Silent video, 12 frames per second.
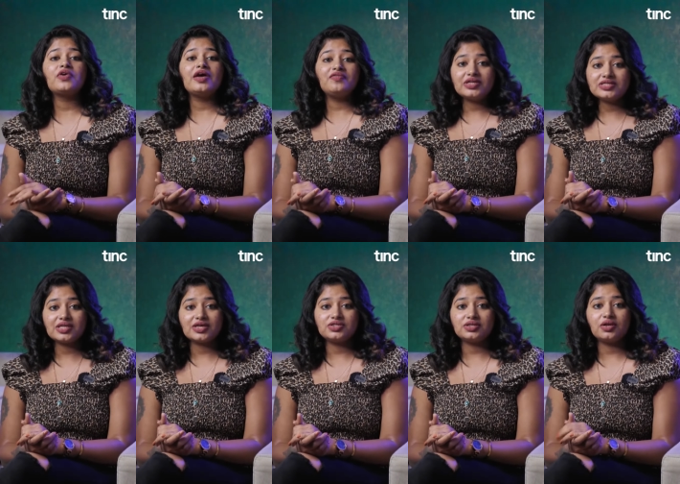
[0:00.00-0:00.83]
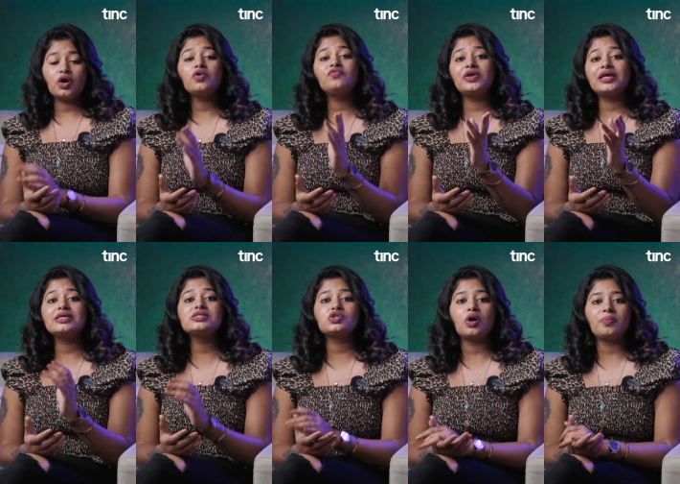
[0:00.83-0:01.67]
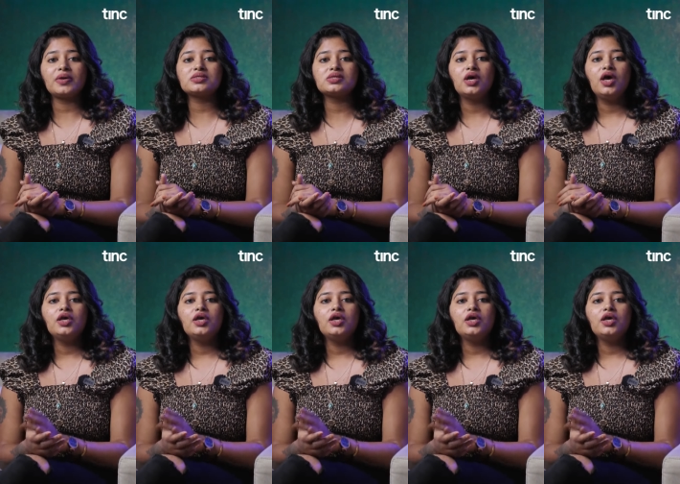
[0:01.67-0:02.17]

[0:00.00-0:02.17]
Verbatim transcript: every session on various topics.